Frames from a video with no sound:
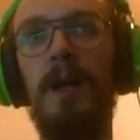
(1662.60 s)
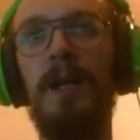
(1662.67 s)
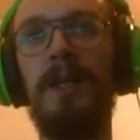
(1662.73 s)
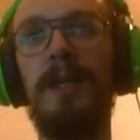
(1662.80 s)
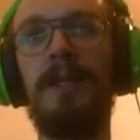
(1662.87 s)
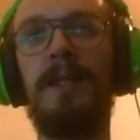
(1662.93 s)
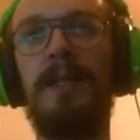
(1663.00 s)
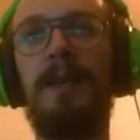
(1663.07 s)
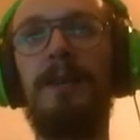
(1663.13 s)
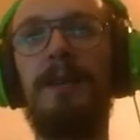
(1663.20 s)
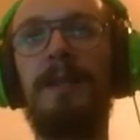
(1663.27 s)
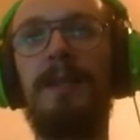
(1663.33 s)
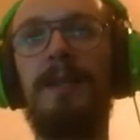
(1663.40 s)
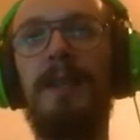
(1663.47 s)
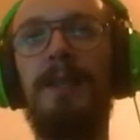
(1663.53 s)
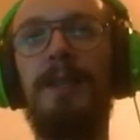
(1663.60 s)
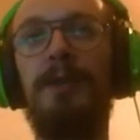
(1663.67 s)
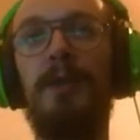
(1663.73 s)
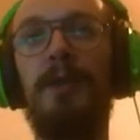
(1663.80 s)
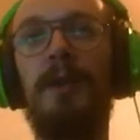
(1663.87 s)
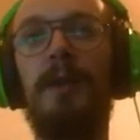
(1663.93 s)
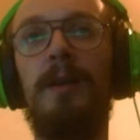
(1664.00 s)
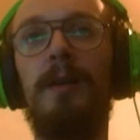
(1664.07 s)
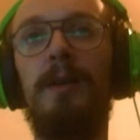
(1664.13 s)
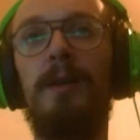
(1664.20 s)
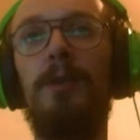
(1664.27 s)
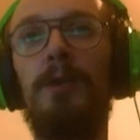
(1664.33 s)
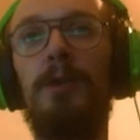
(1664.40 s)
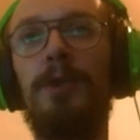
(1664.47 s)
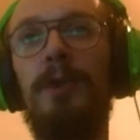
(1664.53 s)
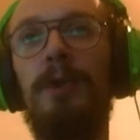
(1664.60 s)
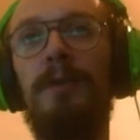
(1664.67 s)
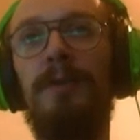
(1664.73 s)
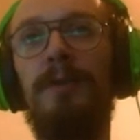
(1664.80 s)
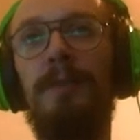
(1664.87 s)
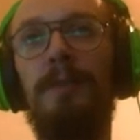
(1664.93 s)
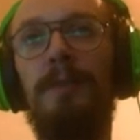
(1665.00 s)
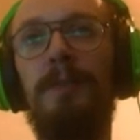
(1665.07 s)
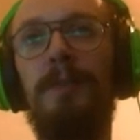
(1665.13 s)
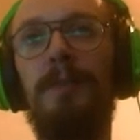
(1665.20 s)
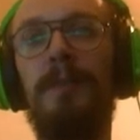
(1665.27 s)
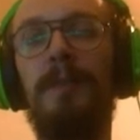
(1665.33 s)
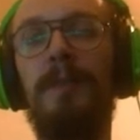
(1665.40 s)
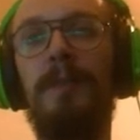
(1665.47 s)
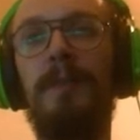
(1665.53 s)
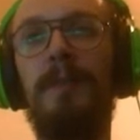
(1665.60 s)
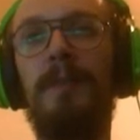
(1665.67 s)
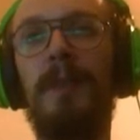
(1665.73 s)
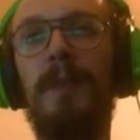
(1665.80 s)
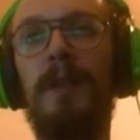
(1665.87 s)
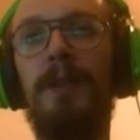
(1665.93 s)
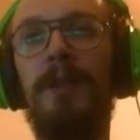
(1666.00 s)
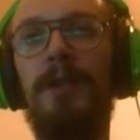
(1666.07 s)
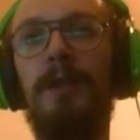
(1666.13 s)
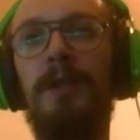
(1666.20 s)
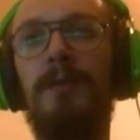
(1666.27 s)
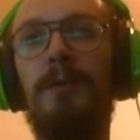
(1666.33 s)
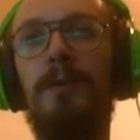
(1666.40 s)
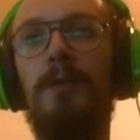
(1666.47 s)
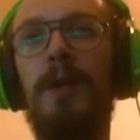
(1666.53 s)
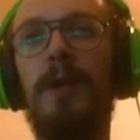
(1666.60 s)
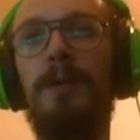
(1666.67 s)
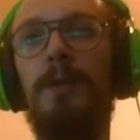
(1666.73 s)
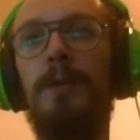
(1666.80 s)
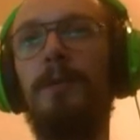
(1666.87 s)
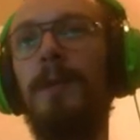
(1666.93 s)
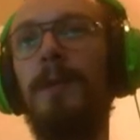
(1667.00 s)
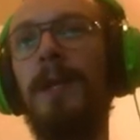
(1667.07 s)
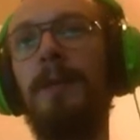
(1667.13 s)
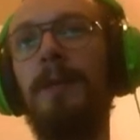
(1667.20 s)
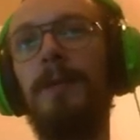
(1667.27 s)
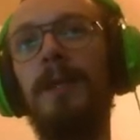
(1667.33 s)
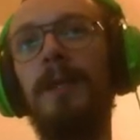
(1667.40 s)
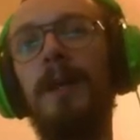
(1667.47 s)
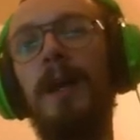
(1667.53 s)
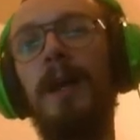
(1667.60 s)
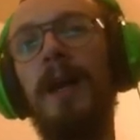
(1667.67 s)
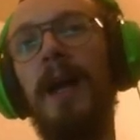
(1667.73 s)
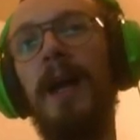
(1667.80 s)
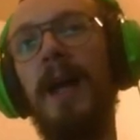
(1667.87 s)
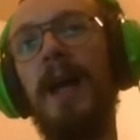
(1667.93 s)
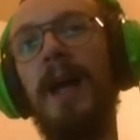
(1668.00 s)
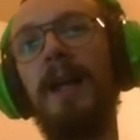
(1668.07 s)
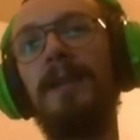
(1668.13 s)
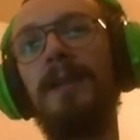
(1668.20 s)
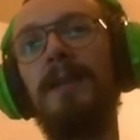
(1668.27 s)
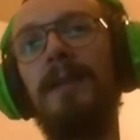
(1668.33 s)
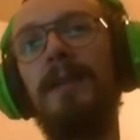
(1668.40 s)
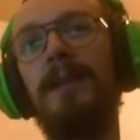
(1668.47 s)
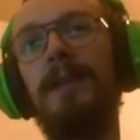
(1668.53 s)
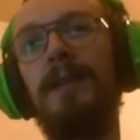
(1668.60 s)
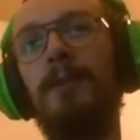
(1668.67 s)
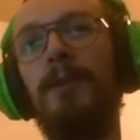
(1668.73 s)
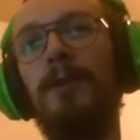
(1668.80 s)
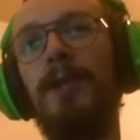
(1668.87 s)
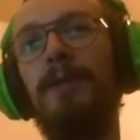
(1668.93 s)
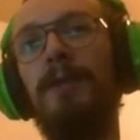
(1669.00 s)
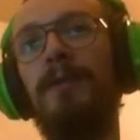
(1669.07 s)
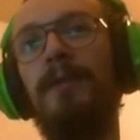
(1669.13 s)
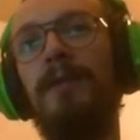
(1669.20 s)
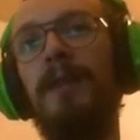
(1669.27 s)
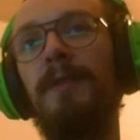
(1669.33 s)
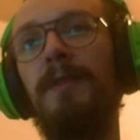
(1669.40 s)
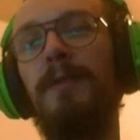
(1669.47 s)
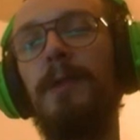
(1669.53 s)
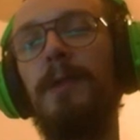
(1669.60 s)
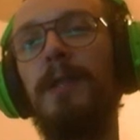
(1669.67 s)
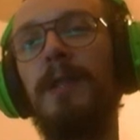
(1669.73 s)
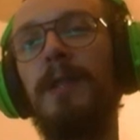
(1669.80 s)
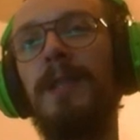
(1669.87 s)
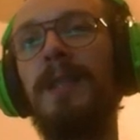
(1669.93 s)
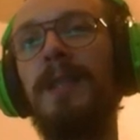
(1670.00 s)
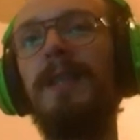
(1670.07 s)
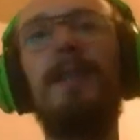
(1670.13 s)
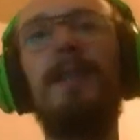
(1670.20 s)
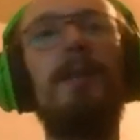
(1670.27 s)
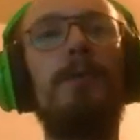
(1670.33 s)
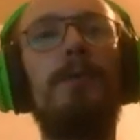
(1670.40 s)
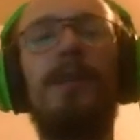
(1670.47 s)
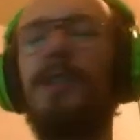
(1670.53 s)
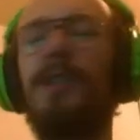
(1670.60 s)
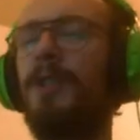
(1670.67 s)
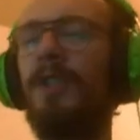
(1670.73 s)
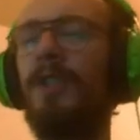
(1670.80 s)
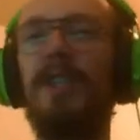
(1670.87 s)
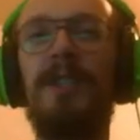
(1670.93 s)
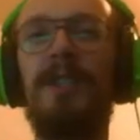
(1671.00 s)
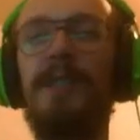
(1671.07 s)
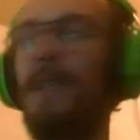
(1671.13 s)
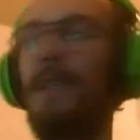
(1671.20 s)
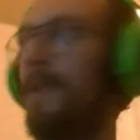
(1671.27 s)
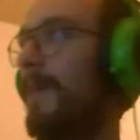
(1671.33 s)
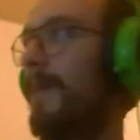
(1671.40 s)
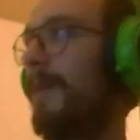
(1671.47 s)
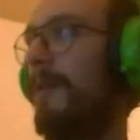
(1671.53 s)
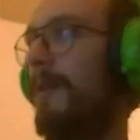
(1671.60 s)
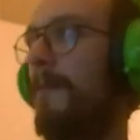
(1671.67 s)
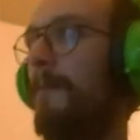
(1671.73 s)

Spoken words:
Sterak's Cage, huge nerf. Shield from 200 to 100, and the duration from 5 to 4 seconds. I think the duration changes doesn't matter.